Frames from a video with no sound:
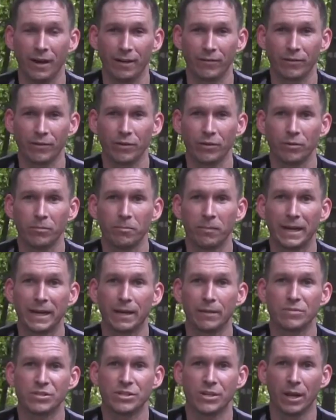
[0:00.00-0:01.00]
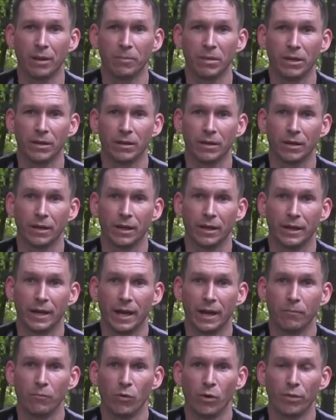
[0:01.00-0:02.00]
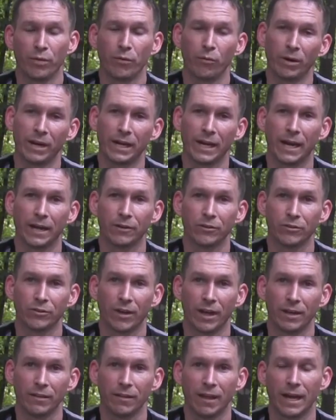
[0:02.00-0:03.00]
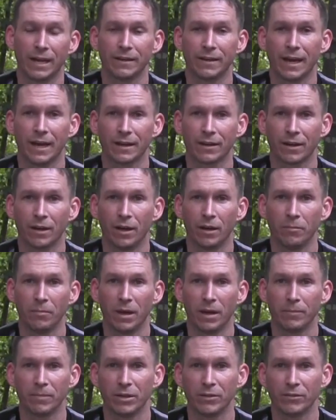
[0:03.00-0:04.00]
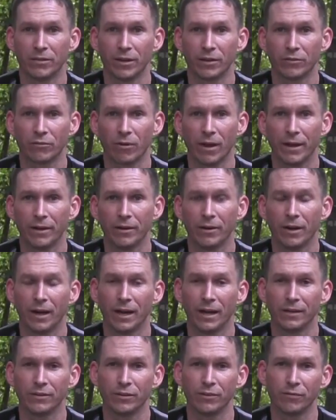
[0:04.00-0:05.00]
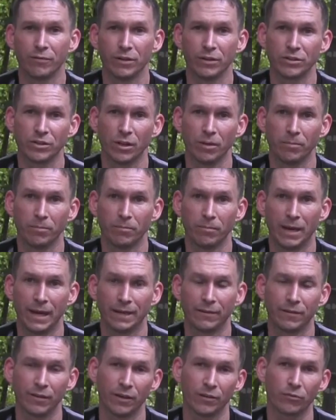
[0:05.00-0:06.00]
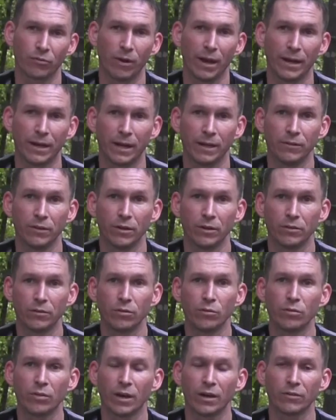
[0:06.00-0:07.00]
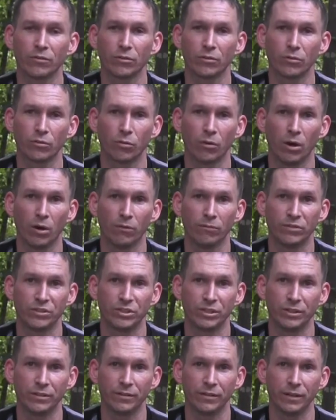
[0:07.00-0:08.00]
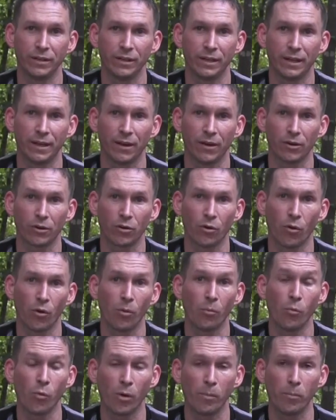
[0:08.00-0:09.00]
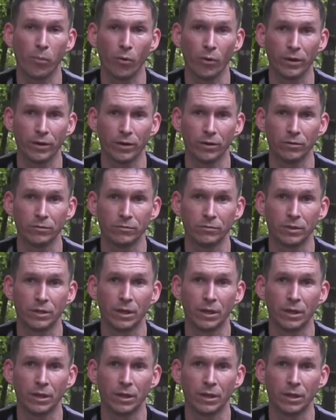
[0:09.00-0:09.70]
afternoon, my name's Jamie and I'm with 29ersonline.com. I'm a test rider. I just finished up my test ride on the 2012 GT Karakoram 1.0